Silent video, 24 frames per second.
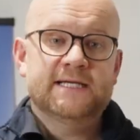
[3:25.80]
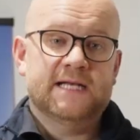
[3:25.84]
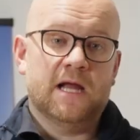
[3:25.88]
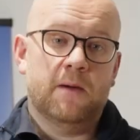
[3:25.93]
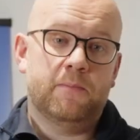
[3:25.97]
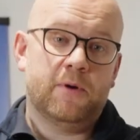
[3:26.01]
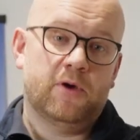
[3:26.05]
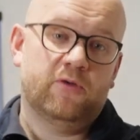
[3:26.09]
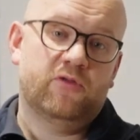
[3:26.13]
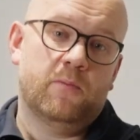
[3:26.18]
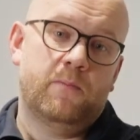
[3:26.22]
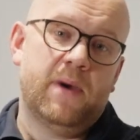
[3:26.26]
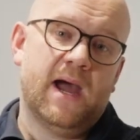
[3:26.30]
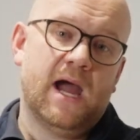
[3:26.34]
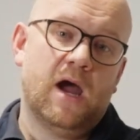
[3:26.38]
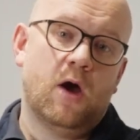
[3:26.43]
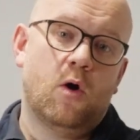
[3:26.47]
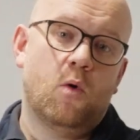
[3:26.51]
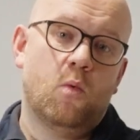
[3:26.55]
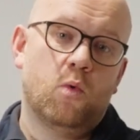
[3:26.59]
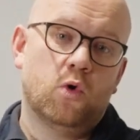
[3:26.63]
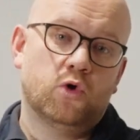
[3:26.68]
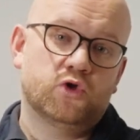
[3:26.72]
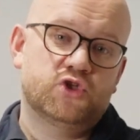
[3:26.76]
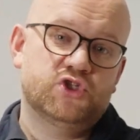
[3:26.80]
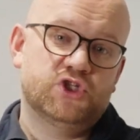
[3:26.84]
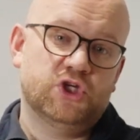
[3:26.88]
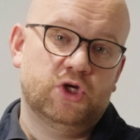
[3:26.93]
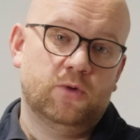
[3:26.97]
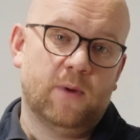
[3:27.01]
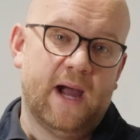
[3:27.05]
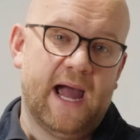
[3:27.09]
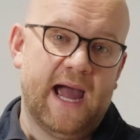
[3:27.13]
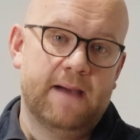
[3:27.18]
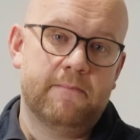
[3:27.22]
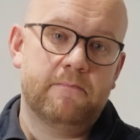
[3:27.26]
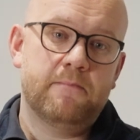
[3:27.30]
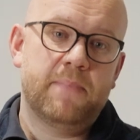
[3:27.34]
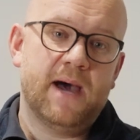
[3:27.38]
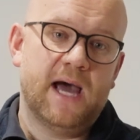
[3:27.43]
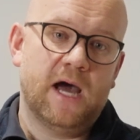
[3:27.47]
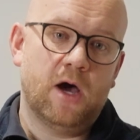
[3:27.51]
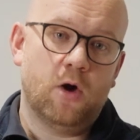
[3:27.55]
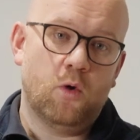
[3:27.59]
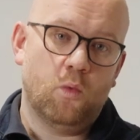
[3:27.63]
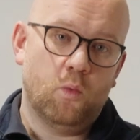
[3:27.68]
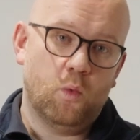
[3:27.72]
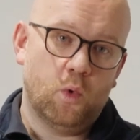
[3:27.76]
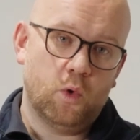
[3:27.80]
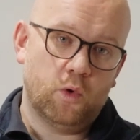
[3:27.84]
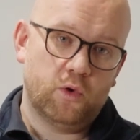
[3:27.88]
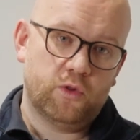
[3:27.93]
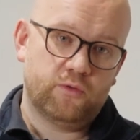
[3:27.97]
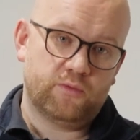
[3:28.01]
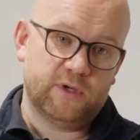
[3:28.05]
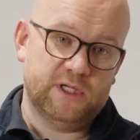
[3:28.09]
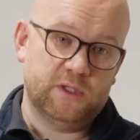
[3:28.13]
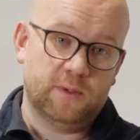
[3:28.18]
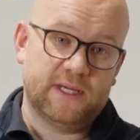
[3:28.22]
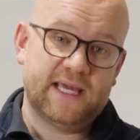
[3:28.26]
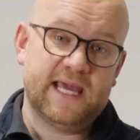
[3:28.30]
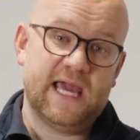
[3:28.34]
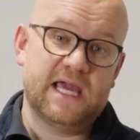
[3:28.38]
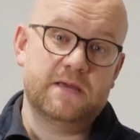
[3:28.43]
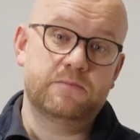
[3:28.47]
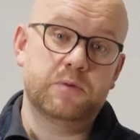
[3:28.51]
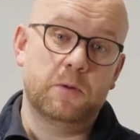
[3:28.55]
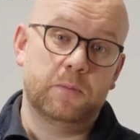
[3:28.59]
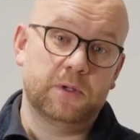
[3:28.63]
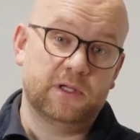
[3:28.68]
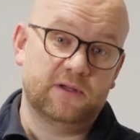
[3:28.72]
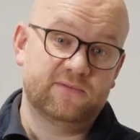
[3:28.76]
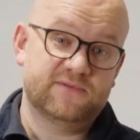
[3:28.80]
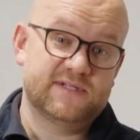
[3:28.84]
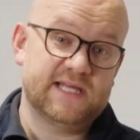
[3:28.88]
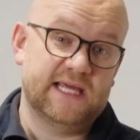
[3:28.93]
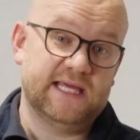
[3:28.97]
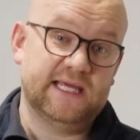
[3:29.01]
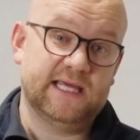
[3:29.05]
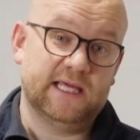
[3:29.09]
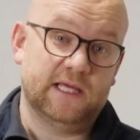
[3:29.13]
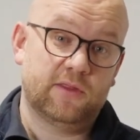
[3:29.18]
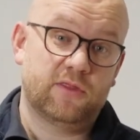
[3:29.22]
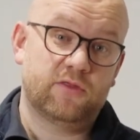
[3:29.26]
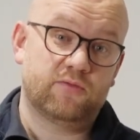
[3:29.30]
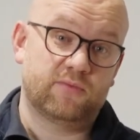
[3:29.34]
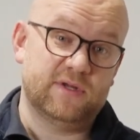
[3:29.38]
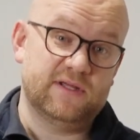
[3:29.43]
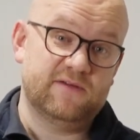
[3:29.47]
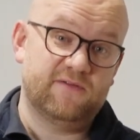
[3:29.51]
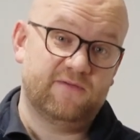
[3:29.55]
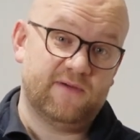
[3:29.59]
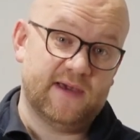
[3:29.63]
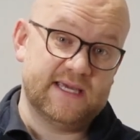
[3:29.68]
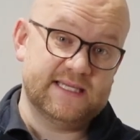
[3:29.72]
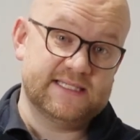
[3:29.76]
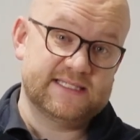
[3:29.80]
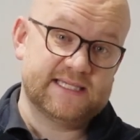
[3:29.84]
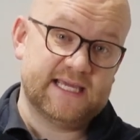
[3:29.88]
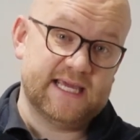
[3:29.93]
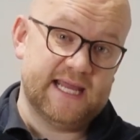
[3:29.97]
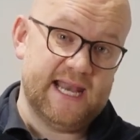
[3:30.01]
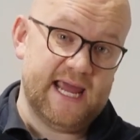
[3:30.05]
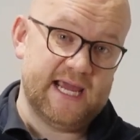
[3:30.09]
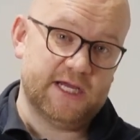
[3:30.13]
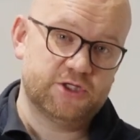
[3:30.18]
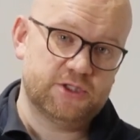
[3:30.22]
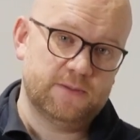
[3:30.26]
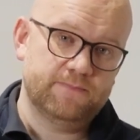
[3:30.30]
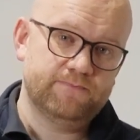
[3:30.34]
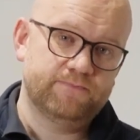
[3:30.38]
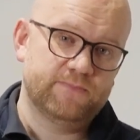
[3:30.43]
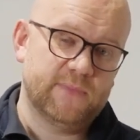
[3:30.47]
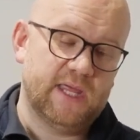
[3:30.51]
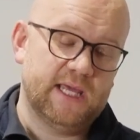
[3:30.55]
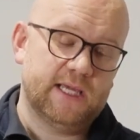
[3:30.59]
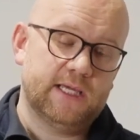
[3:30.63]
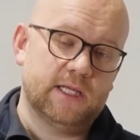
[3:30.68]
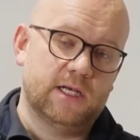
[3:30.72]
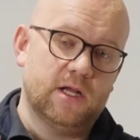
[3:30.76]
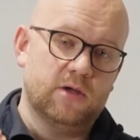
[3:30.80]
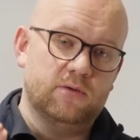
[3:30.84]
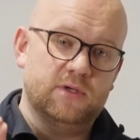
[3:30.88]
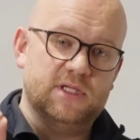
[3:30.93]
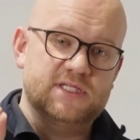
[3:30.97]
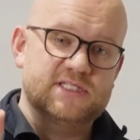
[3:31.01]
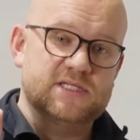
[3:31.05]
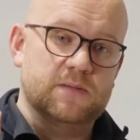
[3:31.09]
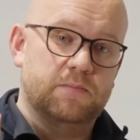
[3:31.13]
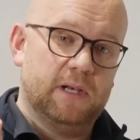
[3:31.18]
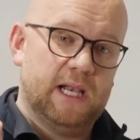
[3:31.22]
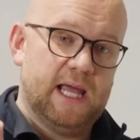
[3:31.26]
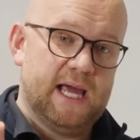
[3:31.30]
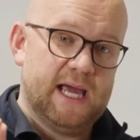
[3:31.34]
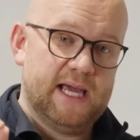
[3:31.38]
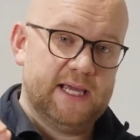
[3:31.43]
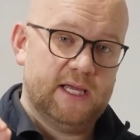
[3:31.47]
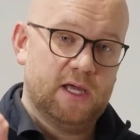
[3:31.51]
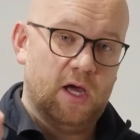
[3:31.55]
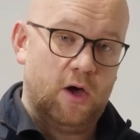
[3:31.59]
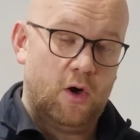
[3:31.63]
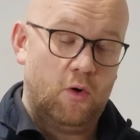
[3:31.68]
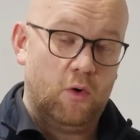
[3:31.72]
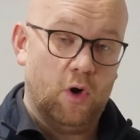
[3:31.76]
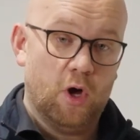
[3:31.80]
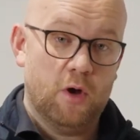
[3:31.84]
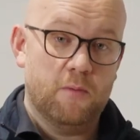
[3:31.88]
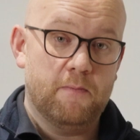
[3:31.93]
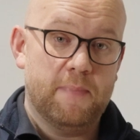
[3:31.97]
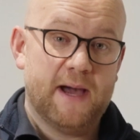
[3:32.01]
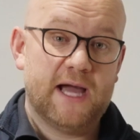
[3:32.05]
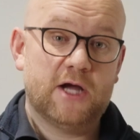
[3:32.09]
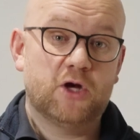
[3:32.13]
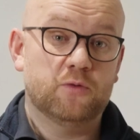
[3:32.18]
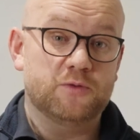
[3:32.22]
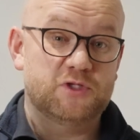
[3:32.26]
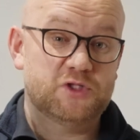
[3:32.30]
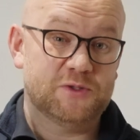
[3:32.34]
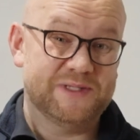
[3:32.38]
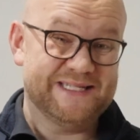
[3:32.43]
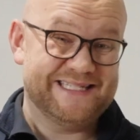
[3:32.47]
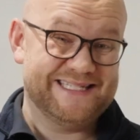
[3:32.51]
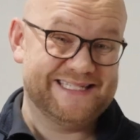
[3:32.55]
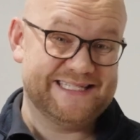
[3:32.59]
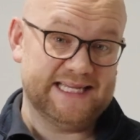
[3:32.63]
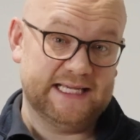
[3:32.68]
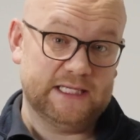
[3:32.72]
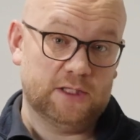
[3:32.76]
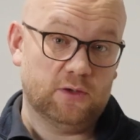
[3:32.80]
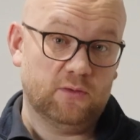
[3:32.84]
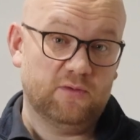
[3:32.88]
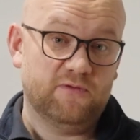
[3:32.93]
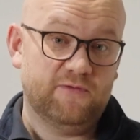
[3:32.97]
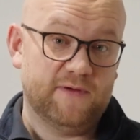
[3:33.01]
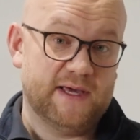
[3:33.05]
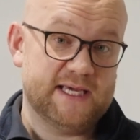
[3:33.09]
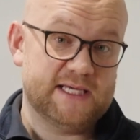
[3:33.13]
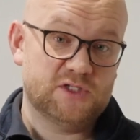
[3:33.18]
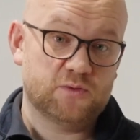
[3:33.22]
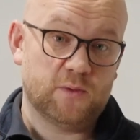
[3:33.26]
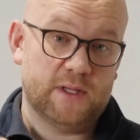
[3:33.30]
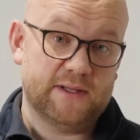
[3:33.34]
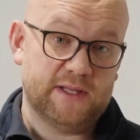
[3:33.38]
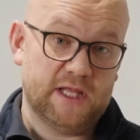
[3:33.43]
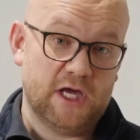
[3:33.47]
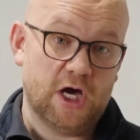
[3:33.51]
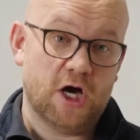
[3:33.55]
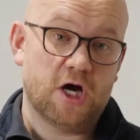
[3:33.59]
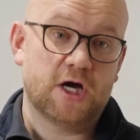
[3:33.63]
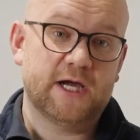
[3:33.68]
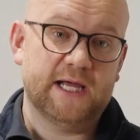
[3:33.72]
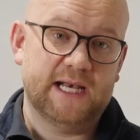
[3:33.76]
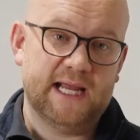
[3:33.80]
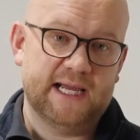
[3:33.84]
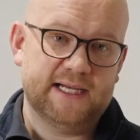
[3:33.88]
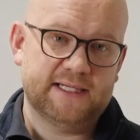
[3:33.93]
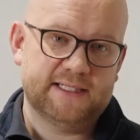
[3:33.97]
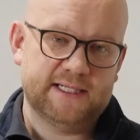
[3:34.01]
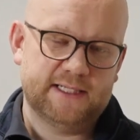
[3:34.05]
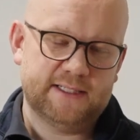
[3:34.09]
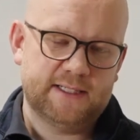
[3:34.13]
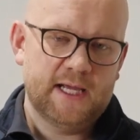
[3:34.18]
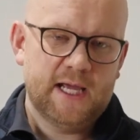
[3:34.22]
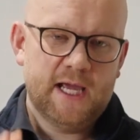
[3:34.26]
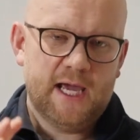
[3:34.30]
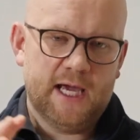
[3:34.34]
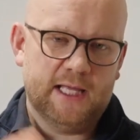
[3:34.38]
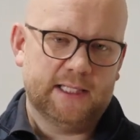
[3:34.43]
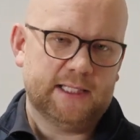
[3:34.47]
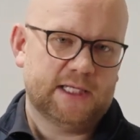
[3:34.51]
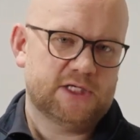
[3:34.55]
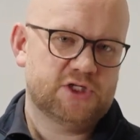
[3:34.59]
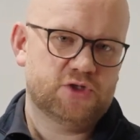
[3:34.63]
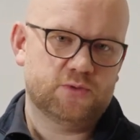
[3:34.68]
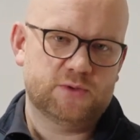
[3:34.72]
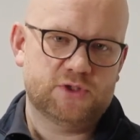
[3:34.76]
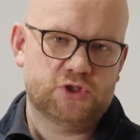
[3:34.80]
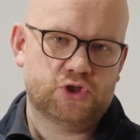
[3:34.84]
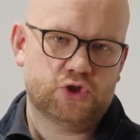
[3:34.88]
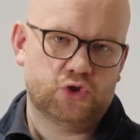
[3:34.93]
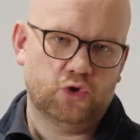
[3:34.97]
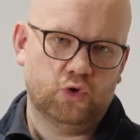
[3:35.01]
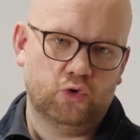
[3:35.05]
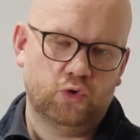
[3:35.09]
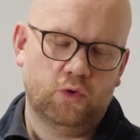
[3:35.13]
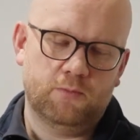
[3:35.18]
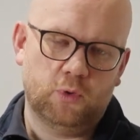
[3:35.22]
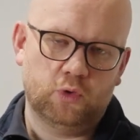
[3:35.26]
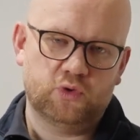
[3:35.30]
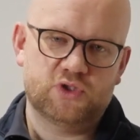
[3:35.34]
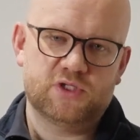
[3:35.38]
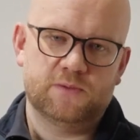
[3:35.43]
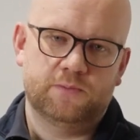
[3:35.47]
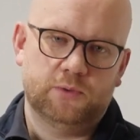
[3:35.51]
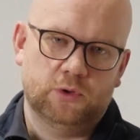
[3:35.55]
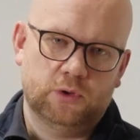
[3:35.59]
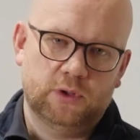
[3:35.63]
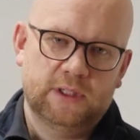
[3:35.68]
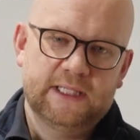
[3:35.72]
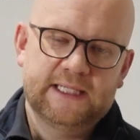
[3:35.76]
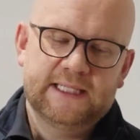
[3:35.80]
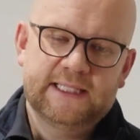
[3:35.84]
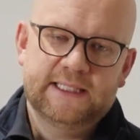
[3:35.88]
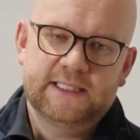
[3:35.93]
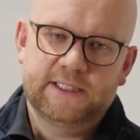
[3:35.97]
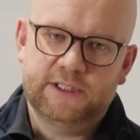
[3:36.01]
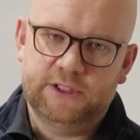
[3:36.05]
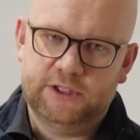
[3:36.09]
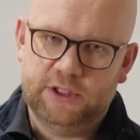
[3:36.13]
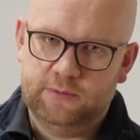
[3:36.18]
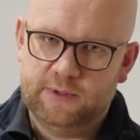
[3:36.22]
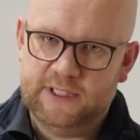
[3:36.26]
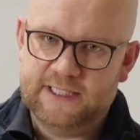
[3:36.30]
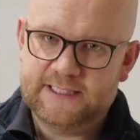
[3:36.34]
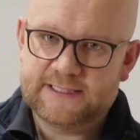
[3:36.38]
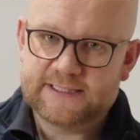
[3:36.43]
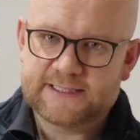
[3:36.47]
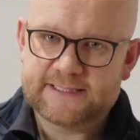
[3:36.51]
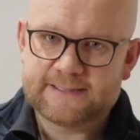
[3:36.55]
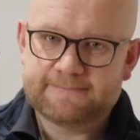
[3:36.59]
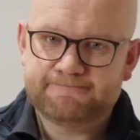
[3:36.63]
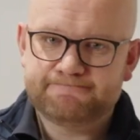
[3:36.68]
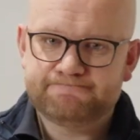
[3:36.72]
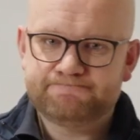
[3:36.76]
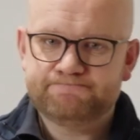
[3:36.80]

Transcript: Now, both the Powerwall 2 and Powerwall 3 were capable of taking a 3-phase connection. They can only supply whole home backup to a single phase when they are connected, unless you install multiple units.